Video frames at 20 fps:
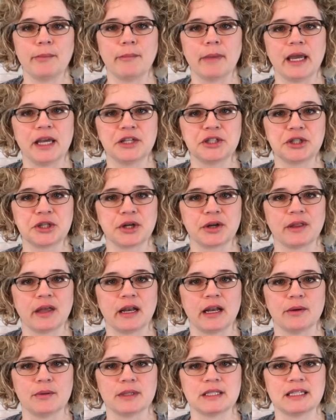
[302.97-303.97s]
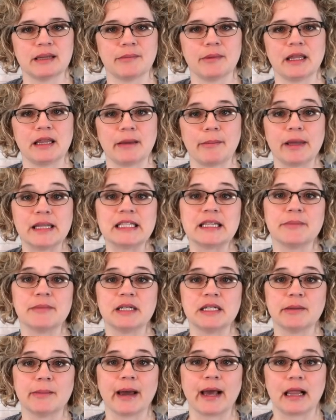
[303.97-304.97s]
and make sure that it was something that meant
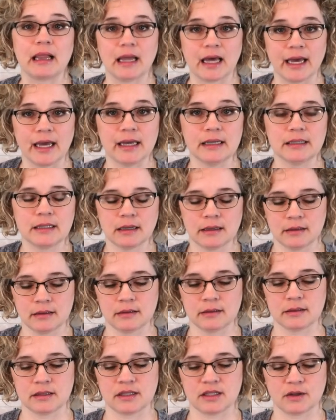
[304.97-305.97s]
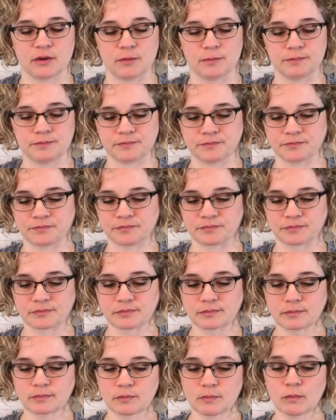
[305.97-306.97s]
something to my client. So,
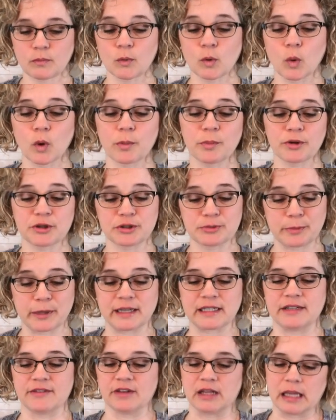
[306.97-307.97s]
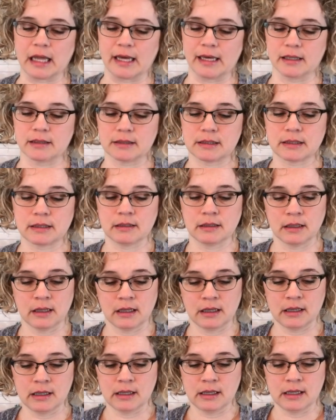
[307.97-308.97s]
or prospective clients.
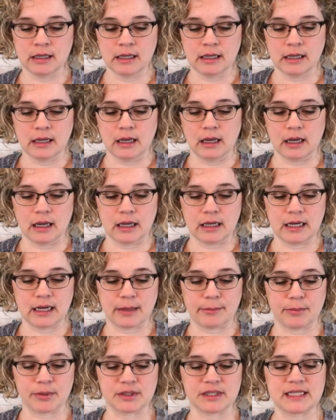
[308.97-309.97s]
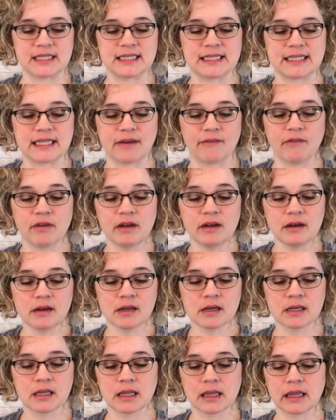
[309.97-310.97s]
Number 7,
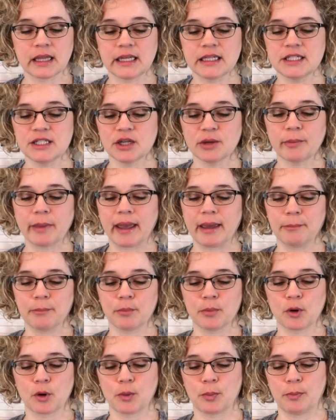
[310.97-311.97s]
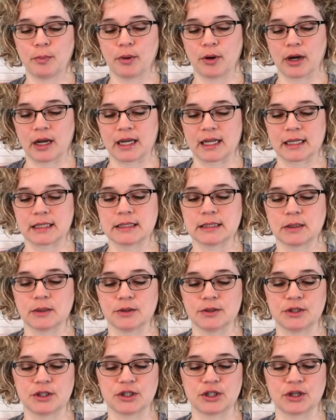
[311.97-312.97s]
list your main products
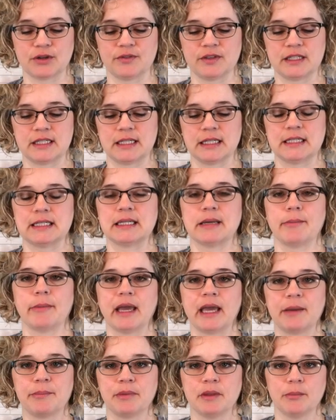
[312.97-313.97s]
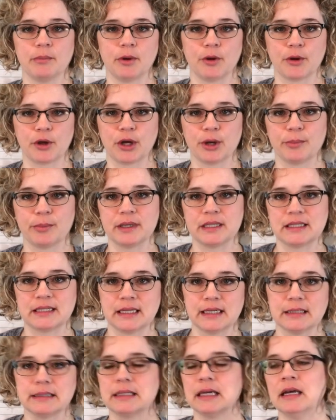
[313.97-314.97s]
or services that make up the bulk of your
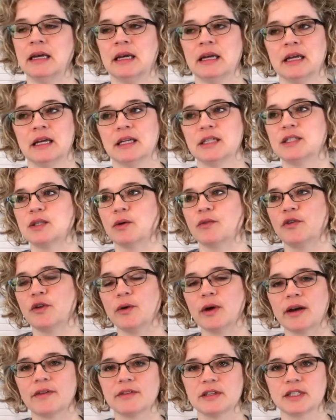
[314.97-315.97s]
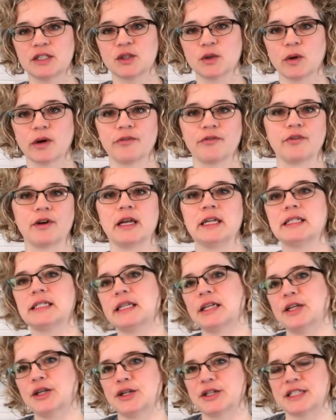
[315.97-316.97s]
business. So if you have a
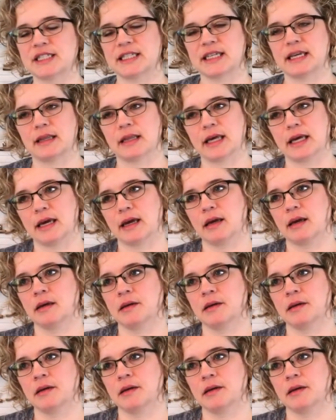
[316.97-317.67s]
storefront and you're selling,